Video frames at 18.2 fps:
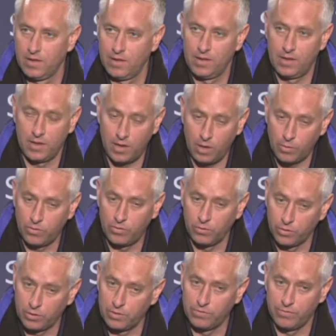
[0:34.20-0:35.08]
and I was
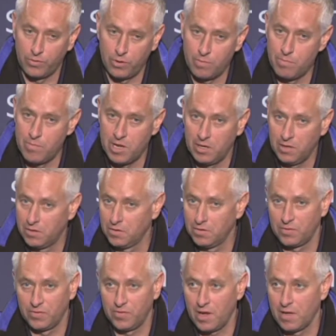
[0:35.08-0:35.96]
looking for a
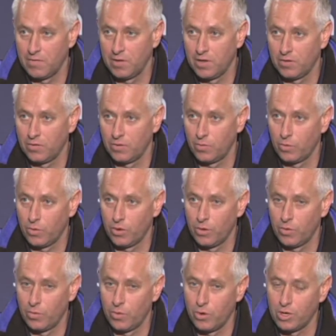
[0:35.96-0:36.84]
maintenance 5/8 in
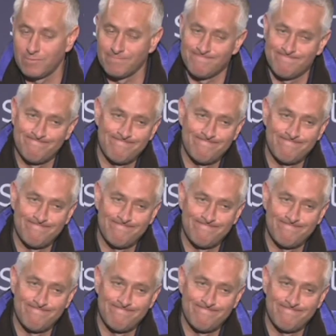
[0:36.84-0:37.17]
101.